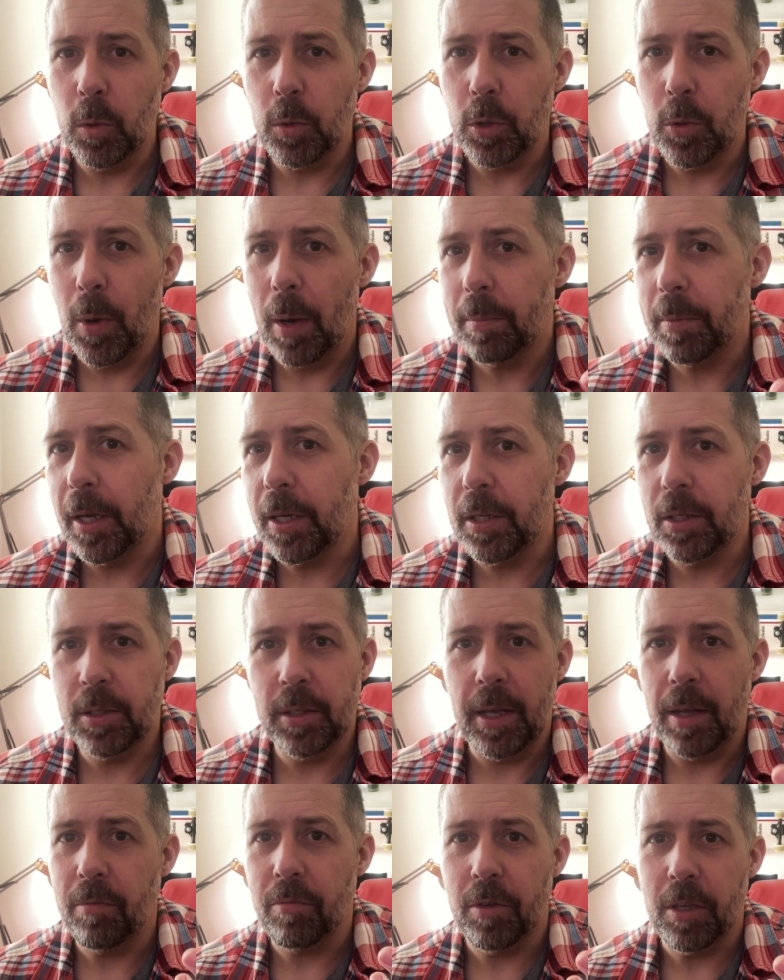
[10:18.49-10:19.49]
do updates
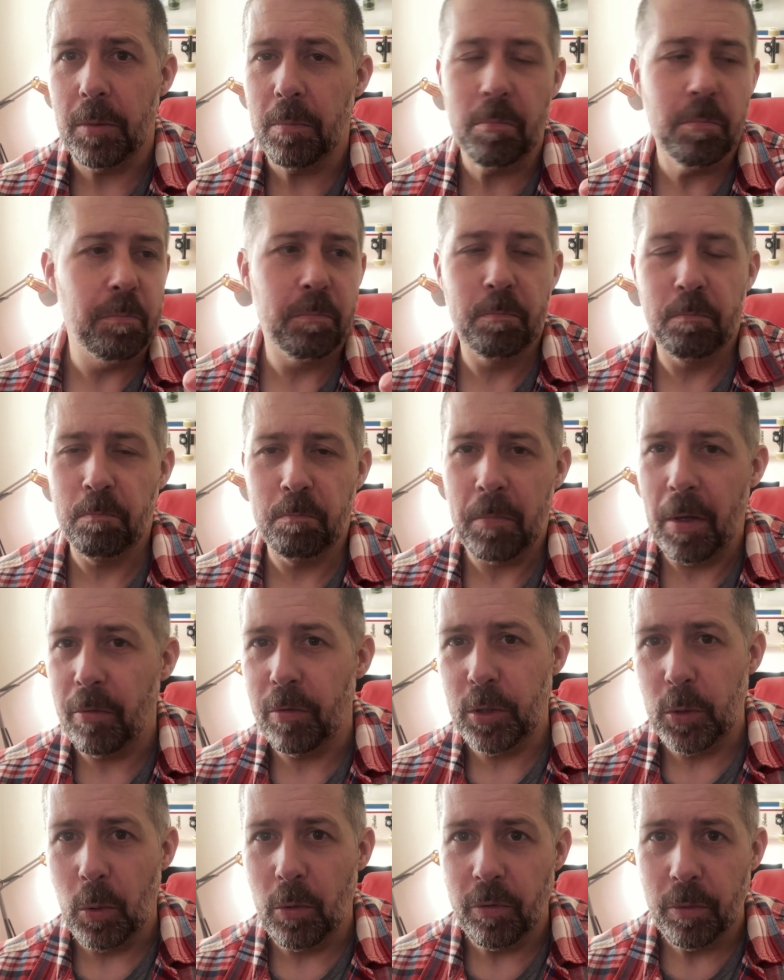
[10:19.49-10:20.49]
every
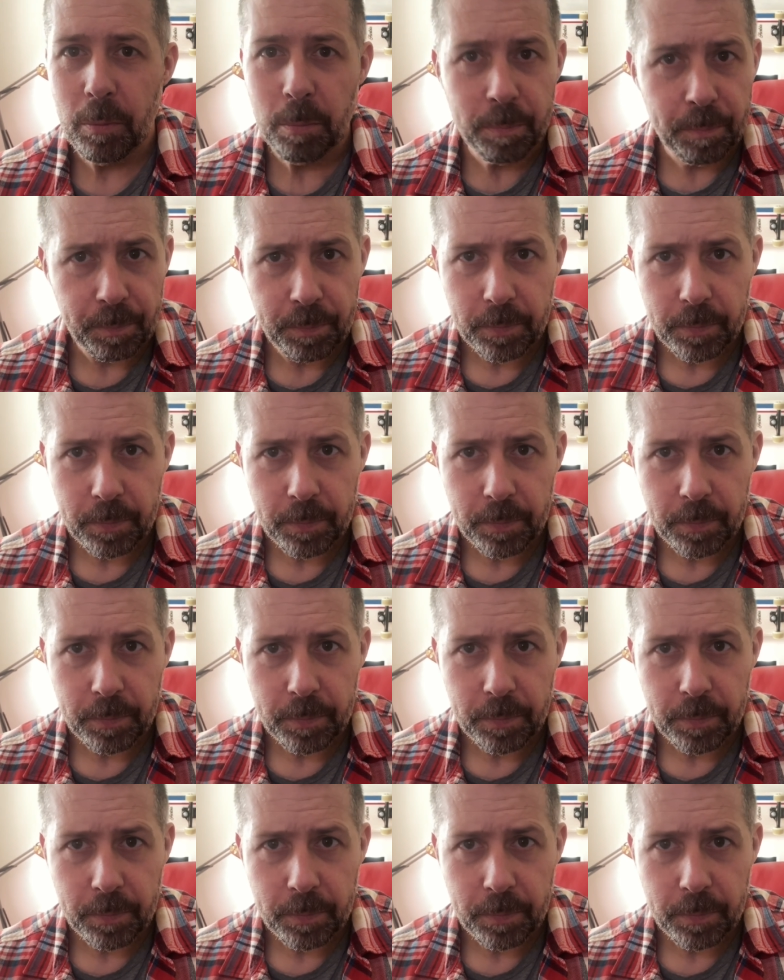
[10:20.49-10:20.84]
so often.